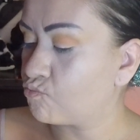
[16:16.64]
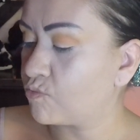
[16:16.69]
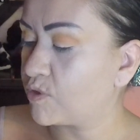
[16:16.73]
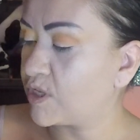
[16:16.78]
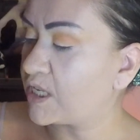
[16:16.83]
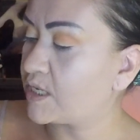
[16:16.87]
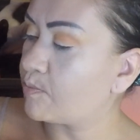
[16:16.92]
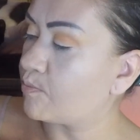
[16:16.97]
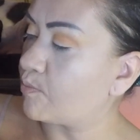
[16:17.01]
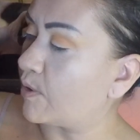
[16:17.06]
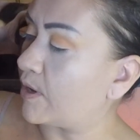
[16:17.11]

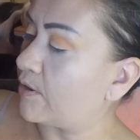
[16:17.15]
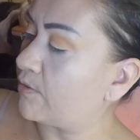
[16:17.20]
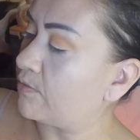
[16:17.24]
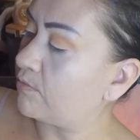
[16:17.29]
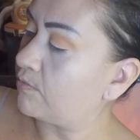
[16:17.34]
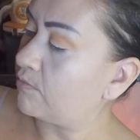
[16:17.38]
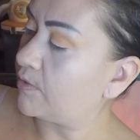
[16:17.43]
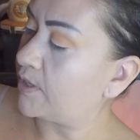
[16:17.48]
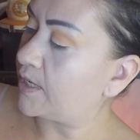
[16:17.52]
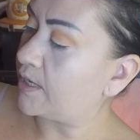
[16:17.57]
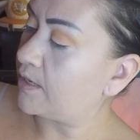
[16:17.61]
this brown
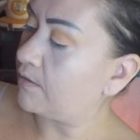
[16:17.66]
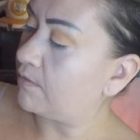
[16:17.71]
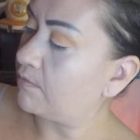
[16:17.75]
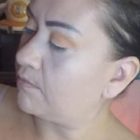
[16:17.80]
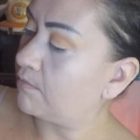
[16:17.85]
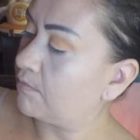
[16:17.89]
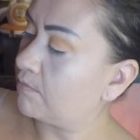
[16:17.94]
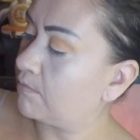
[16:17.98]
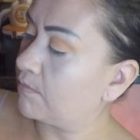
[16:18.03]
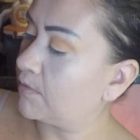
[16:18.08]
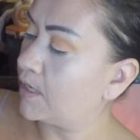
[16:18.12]
right here,
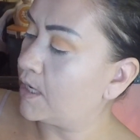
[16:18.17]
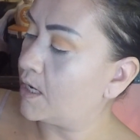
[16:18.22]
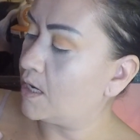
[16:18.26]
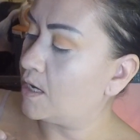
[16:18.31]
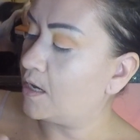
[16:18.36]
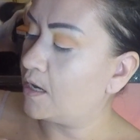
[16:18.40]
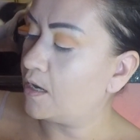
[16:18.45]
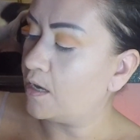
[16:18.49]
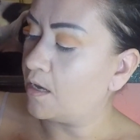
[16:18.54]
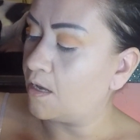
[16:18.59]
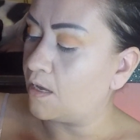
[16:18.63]

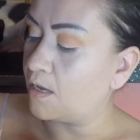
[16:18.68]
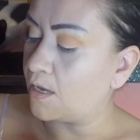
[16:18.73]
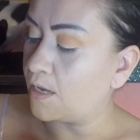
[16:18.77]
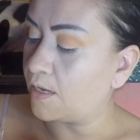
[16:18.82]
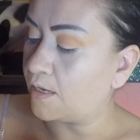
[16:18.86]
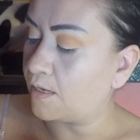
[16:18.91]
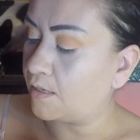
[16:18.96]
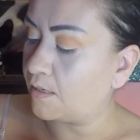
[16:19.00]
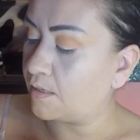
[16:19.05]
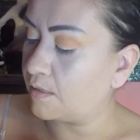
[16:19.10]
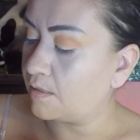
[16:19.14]

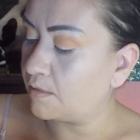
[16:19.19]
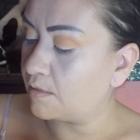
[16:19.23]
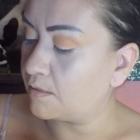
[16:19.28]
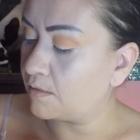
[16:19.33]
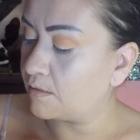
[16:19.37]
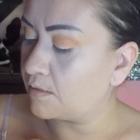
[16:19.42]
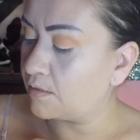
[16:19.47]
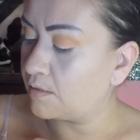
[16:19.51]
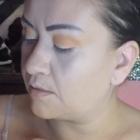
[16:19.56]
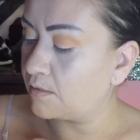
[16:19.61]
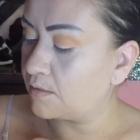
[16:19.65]

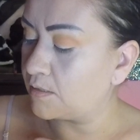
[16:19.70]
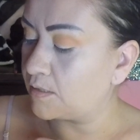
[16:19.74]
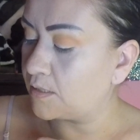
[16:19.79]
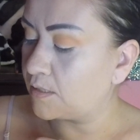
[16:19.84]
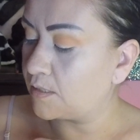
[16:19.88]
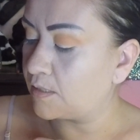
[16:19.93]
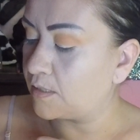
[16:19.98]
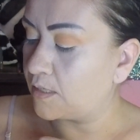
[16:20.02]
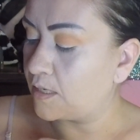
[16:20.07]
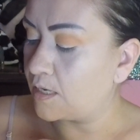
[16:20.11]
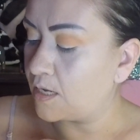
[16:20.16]
and
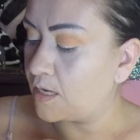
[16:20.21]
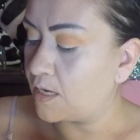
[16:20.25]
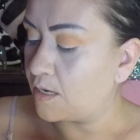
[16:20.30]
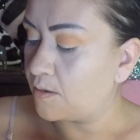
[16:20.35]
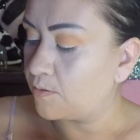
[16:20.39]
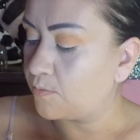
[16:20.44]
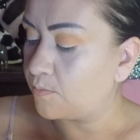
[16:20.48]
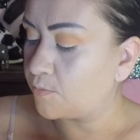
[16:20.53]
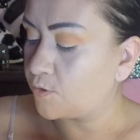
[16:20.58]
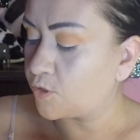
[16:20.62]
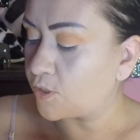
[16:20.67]

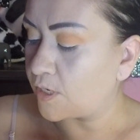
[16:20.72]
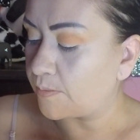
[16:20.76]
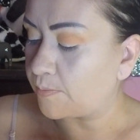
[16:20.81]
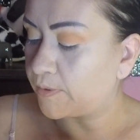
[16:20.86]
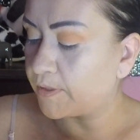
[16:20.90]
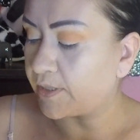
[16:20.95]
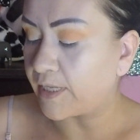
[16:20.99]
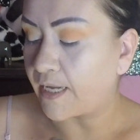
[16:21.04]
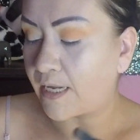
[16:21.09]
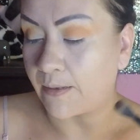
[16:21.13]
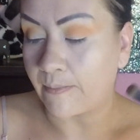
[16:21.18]
try to
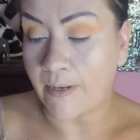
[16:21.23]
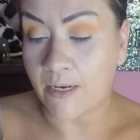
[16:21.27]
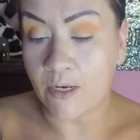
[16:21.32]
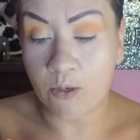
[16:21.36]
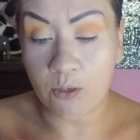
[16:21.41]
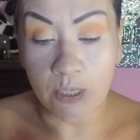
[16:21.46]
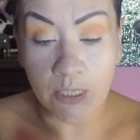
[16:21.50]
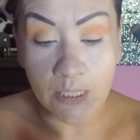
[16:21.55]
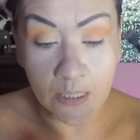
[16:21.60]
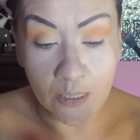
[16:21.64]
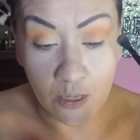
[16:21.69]
put that in my
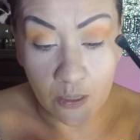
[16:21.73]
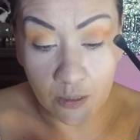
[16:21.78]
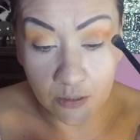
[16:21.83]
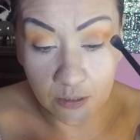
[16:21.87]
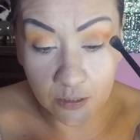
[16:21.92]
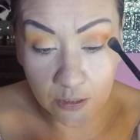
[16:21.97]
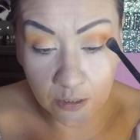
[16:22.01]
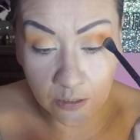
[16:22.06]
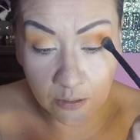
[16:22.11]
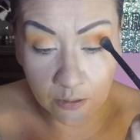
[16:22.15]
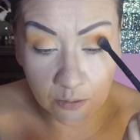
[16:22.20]
crease
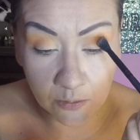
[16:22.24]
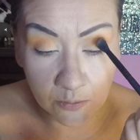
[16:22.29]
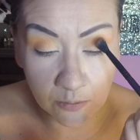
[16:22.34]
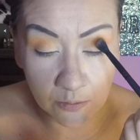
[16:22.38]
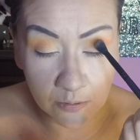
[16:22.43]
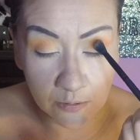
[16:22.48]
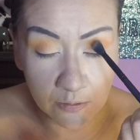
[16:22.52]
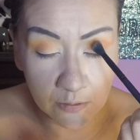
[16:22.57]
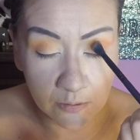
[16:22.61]
also.